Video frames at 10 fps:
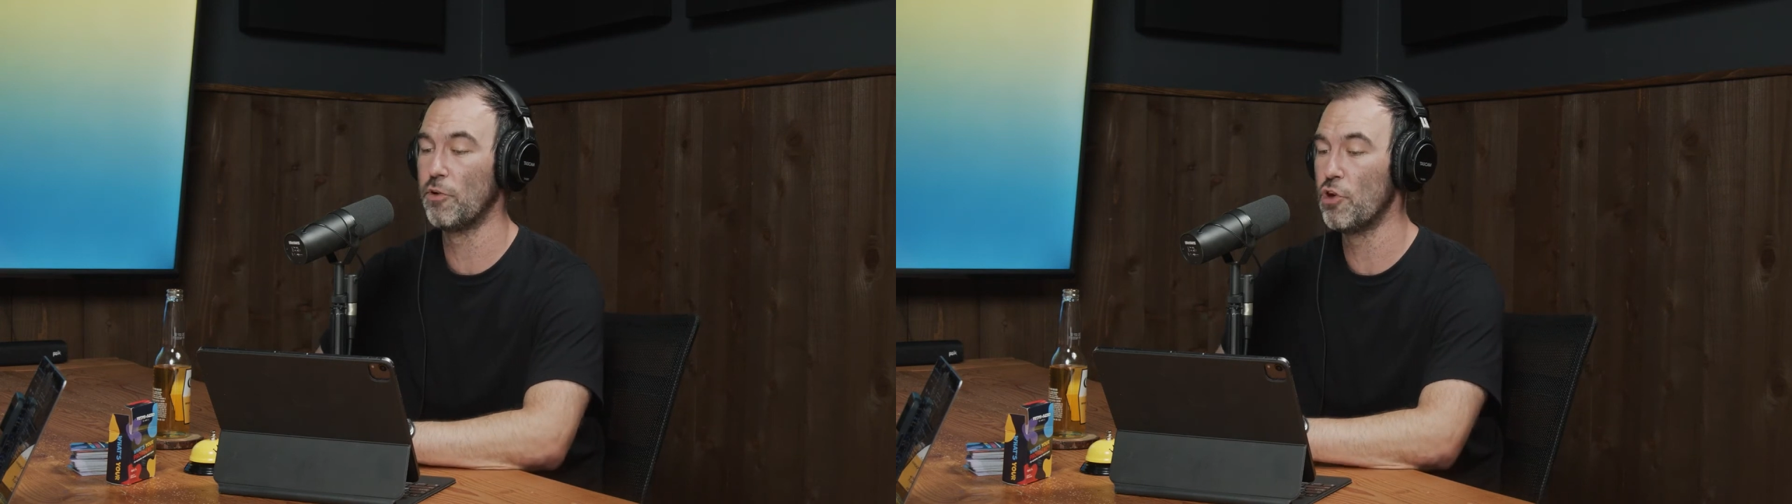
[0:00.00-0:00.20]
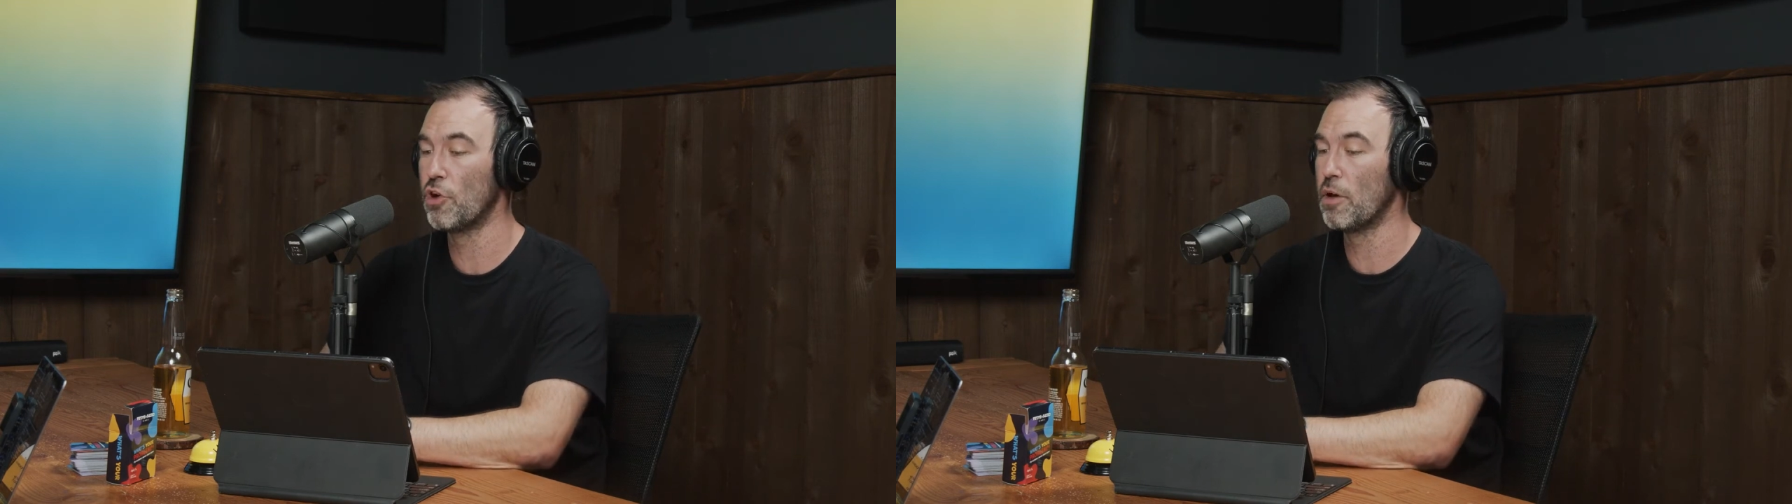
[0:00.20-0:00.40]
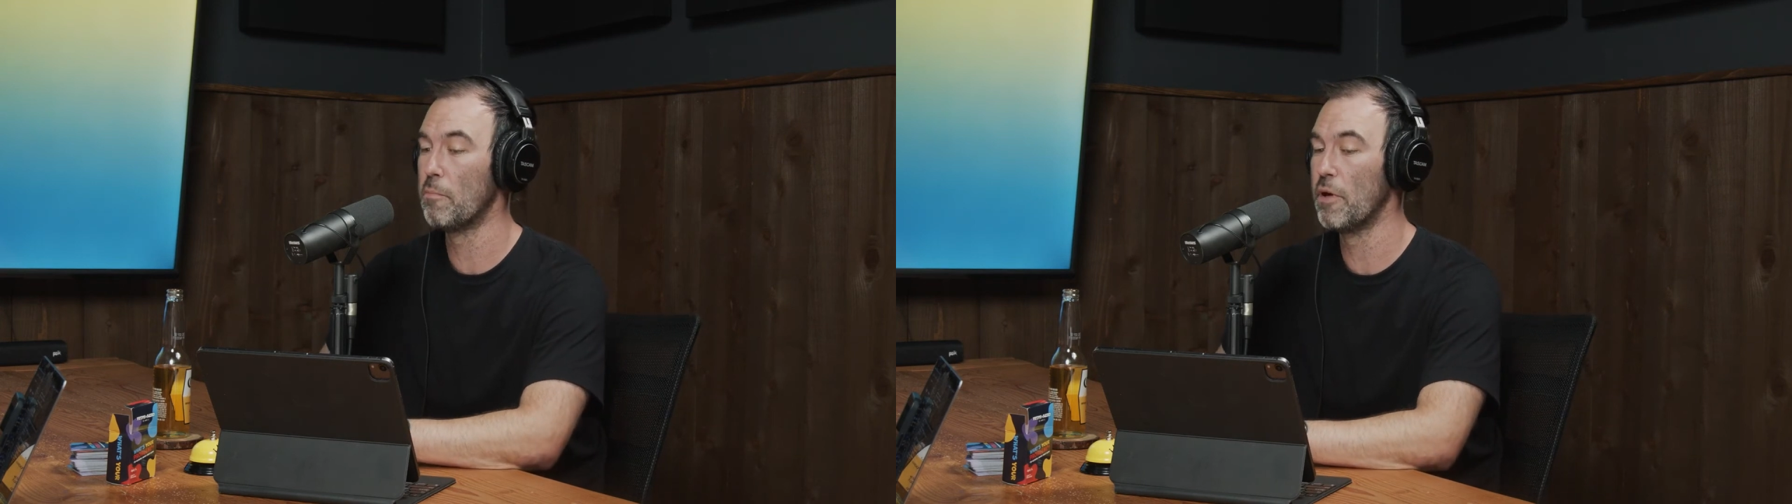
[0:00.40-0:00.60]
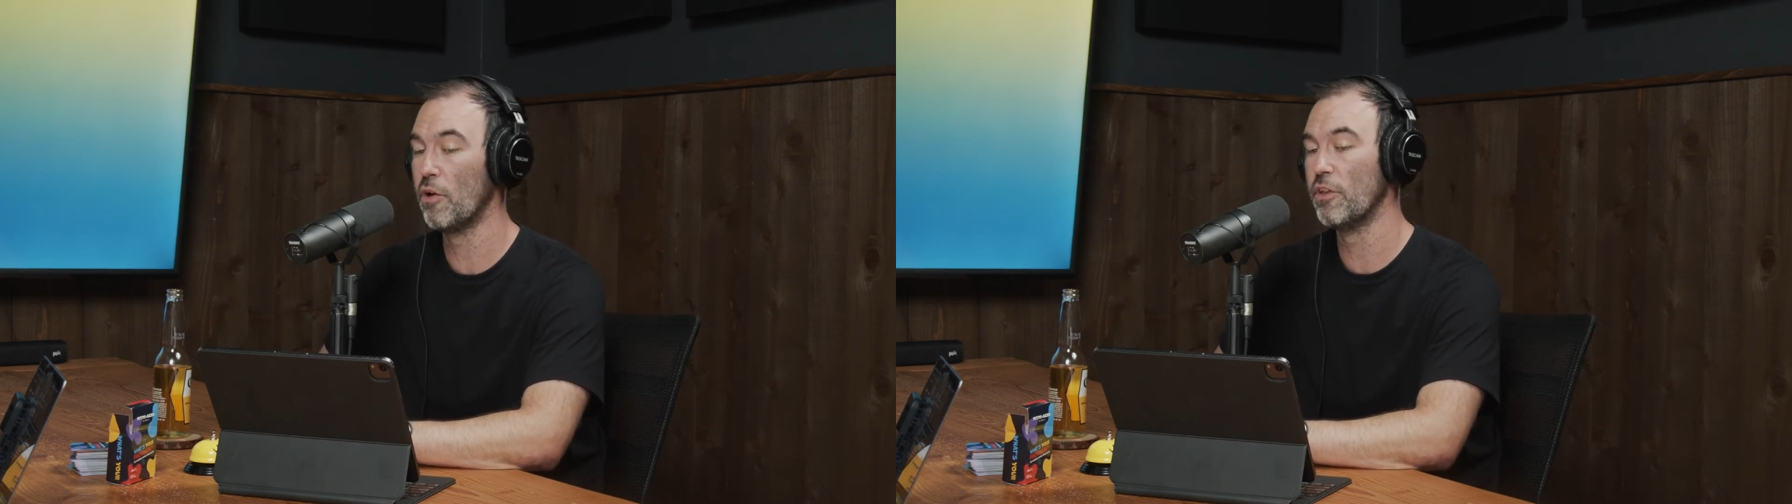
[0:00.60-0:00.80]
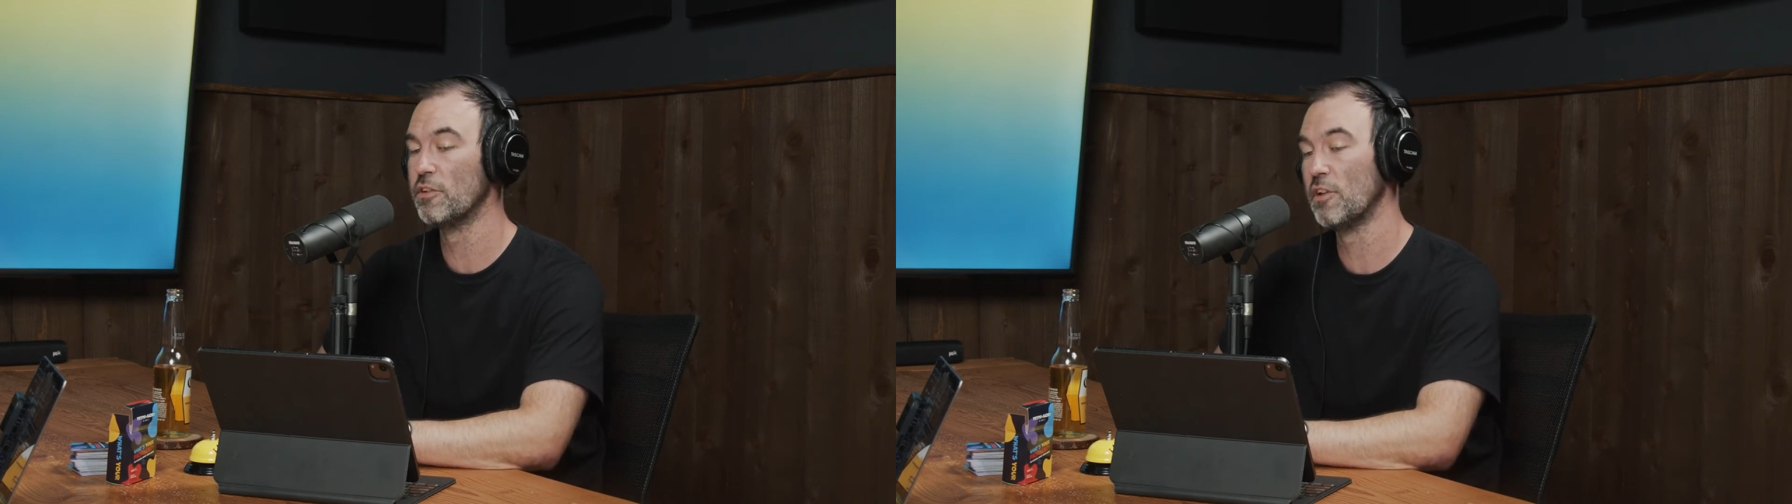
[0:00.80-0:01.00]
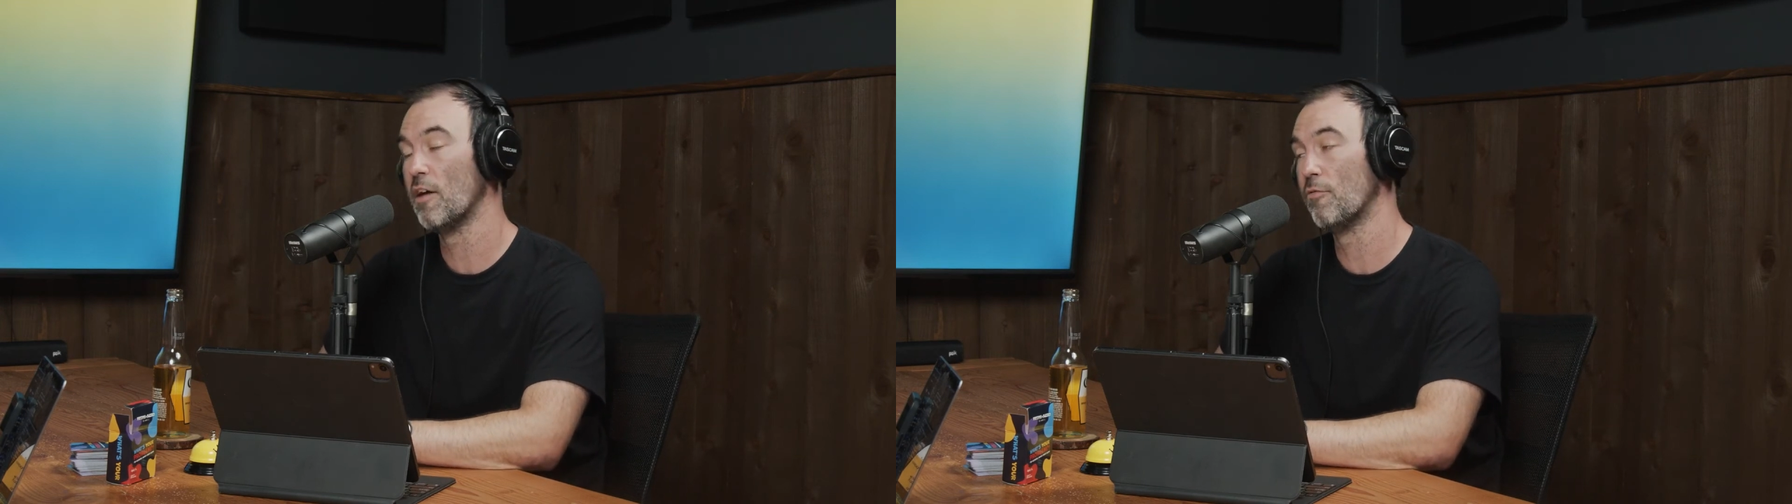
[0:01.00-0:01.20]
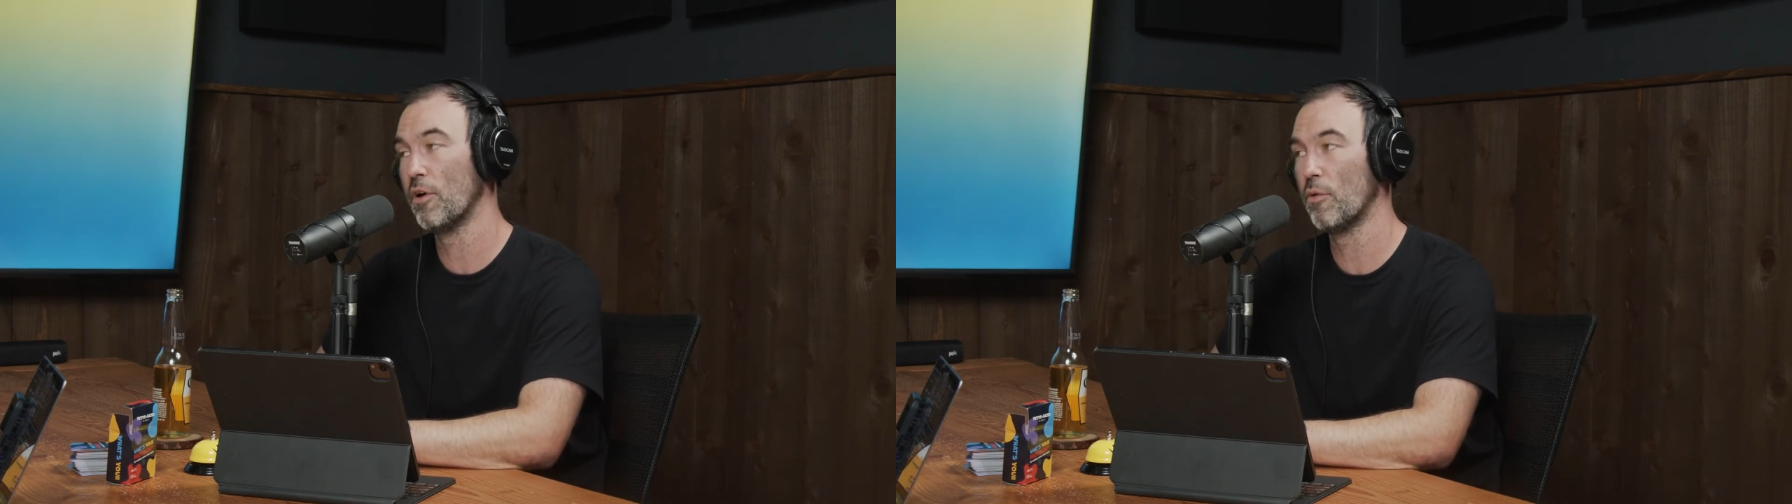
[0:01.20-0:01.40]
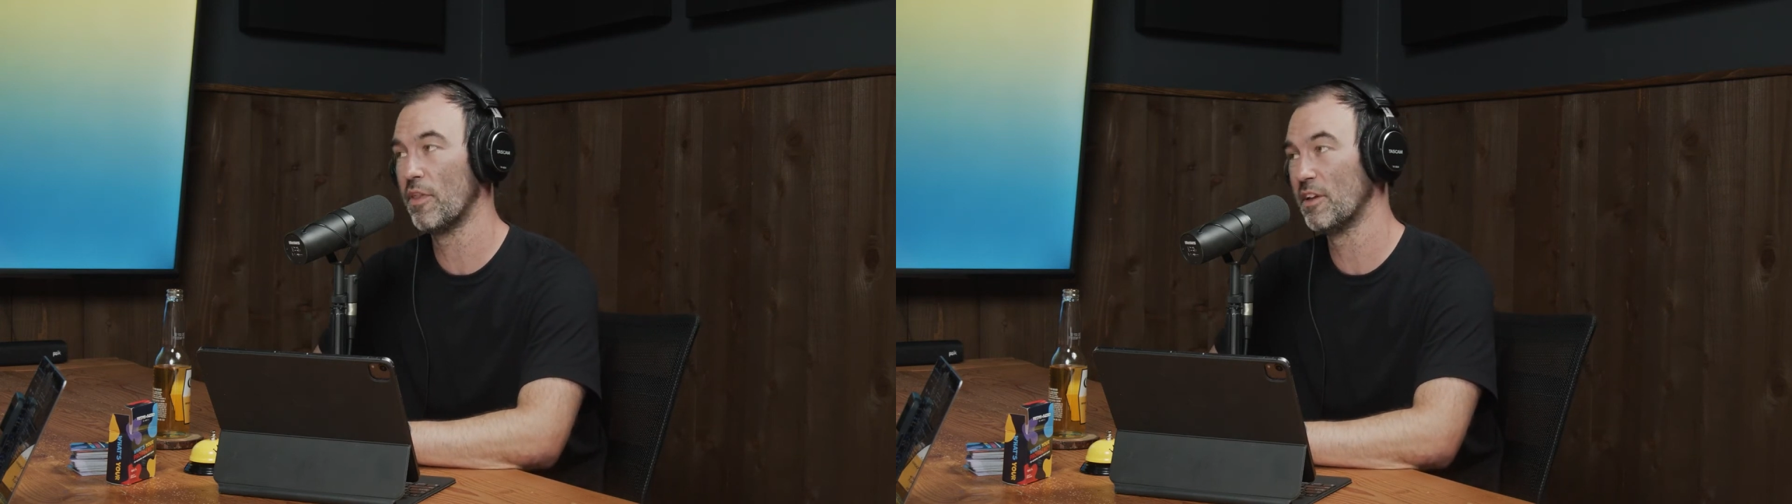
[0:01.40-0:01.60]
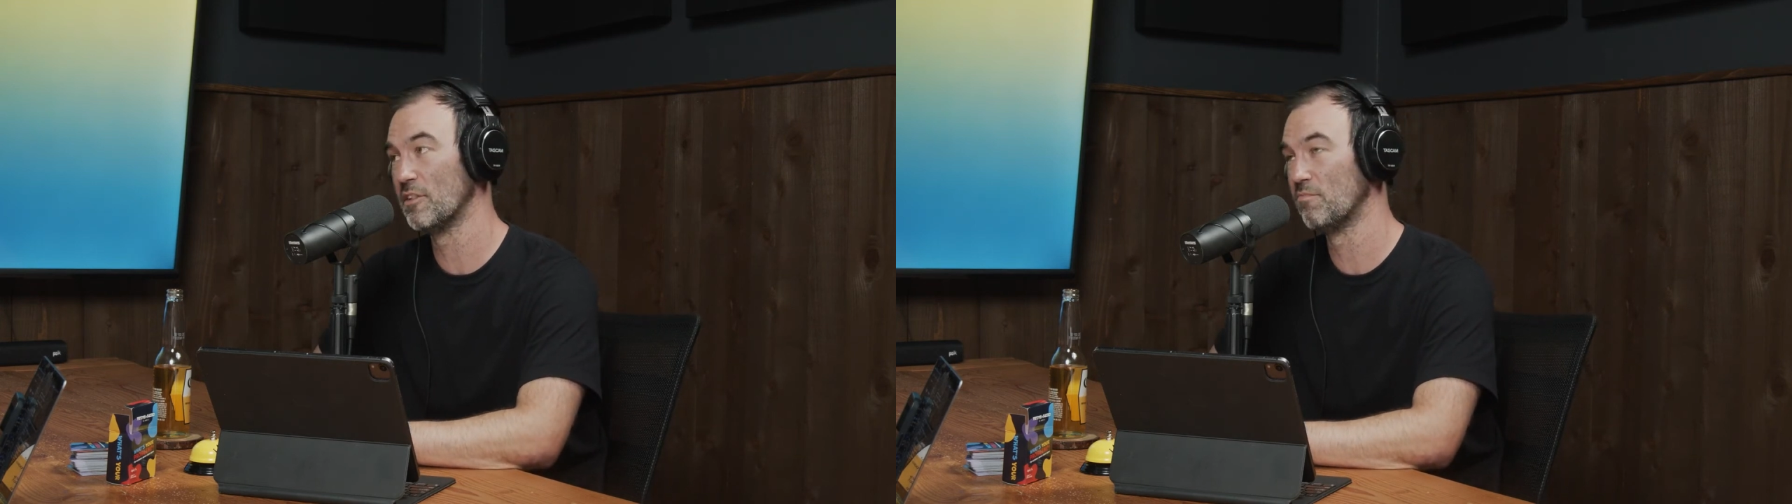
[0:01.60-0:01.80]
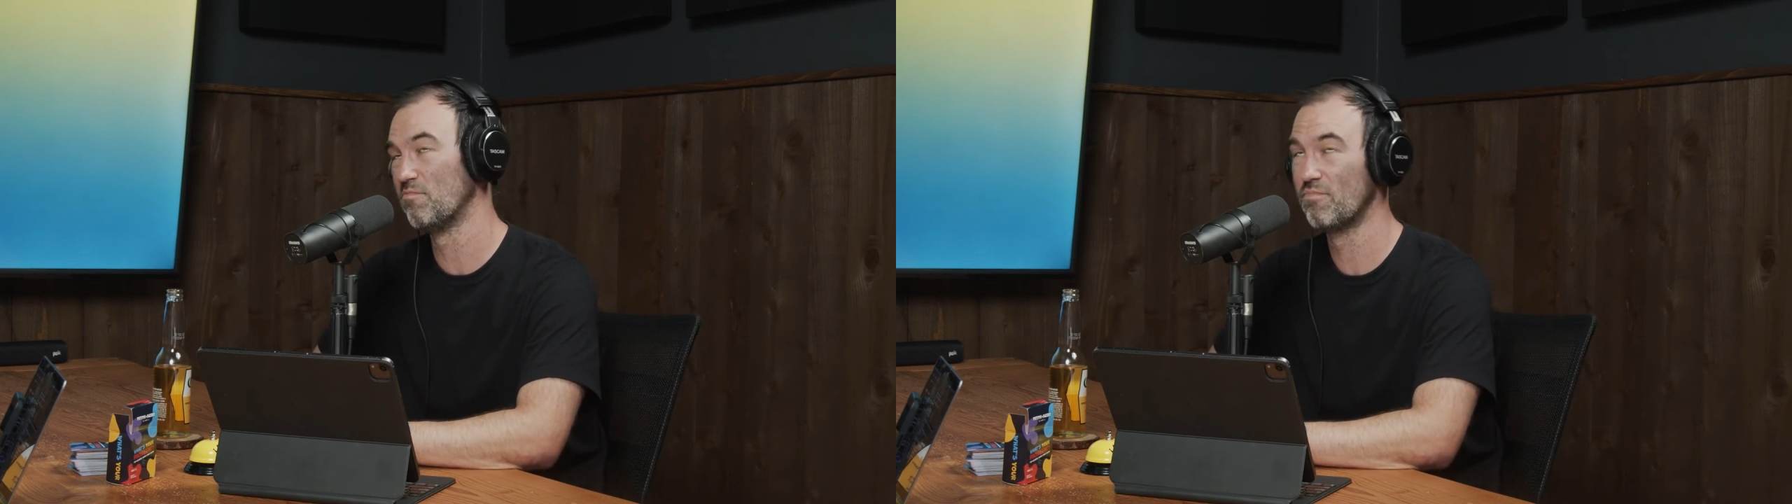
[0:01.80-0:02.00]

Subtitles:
you can build this software within